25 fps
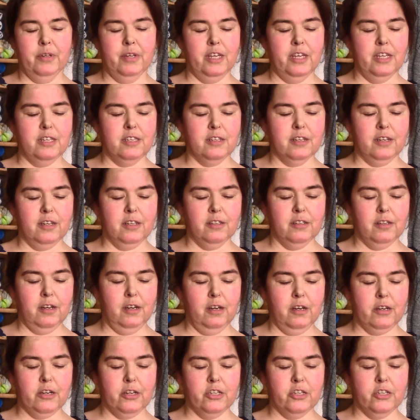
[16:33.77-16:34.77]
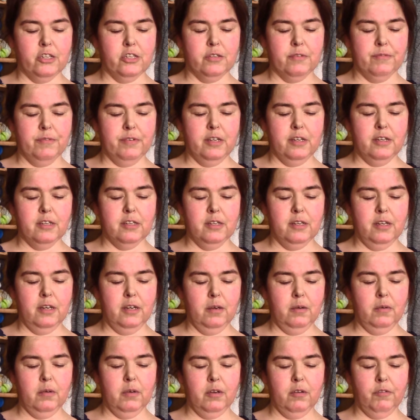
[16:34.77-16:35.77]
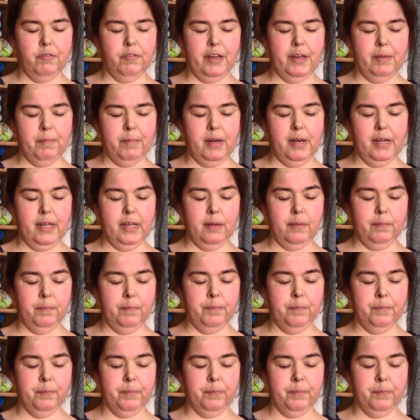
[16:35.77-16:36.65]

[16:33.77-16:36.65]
He's got the largest feet in the family.